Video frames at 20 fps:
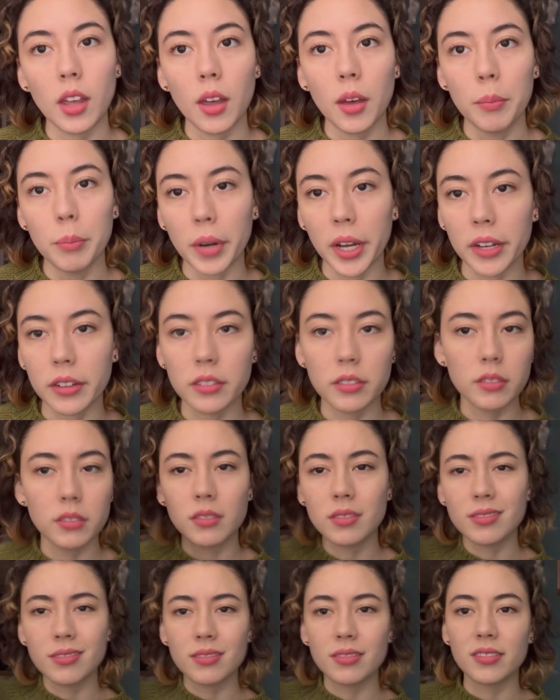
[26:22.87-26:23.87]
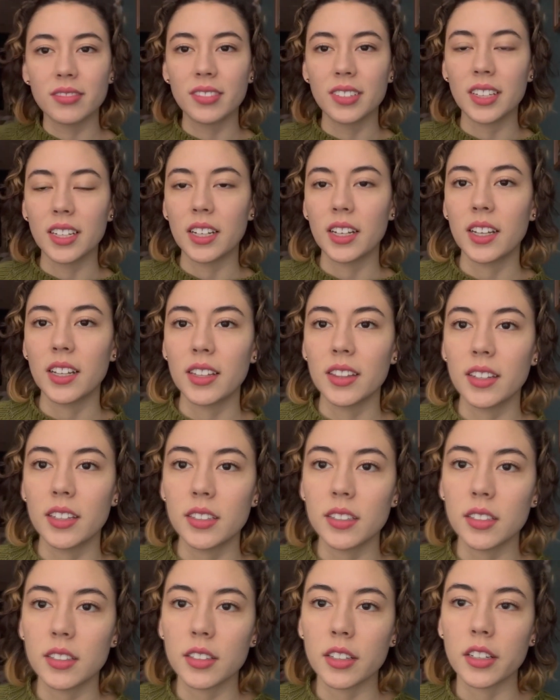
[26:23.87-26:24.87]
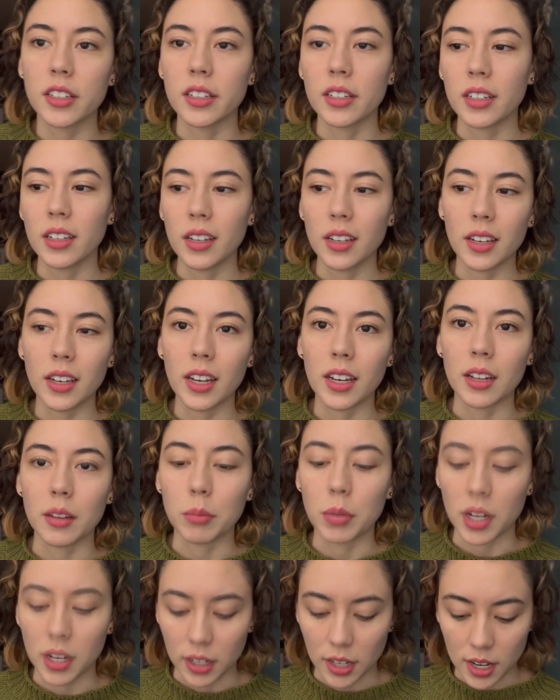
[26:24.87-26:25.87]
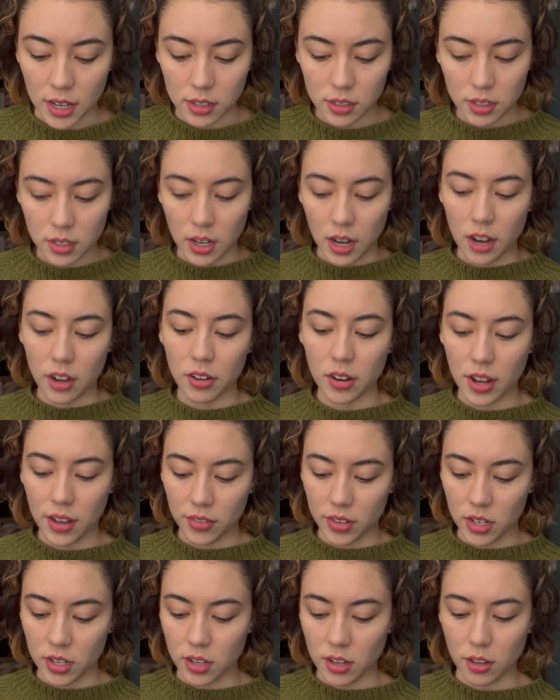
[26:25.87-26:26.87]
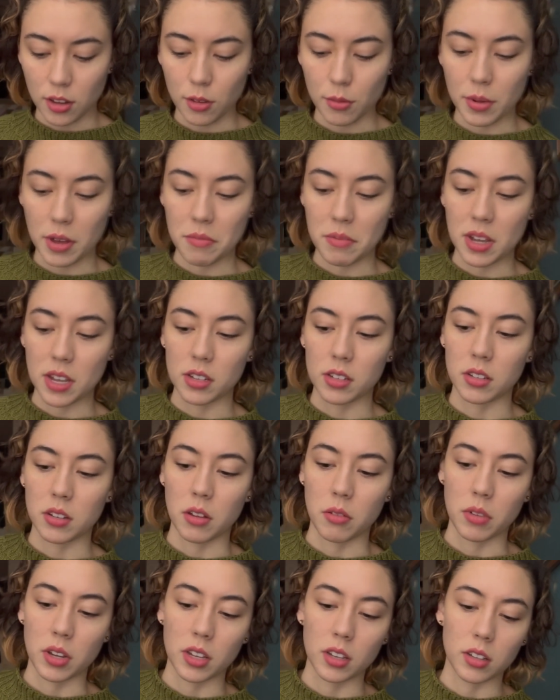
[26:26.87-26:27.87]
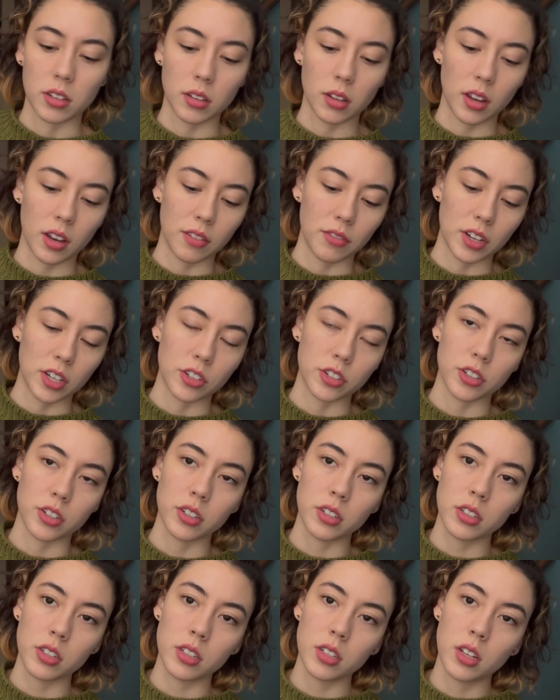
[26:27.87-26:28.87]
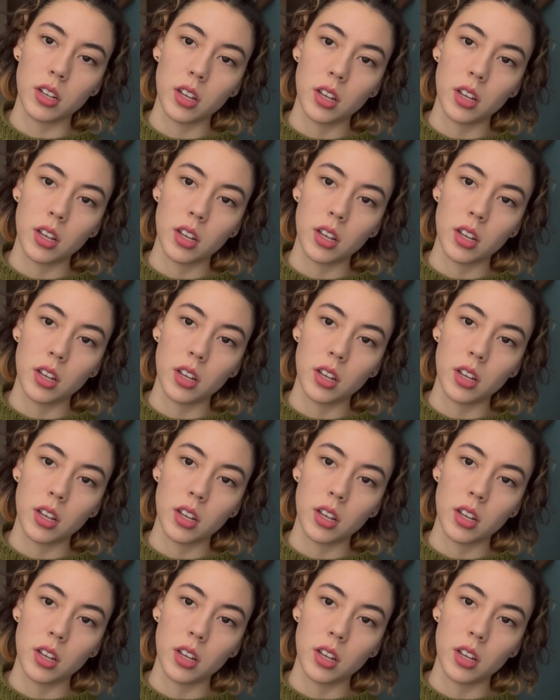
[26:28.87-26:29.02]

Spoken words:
But this is a knitting podcast. I don't have to tell you about my sewing adventures.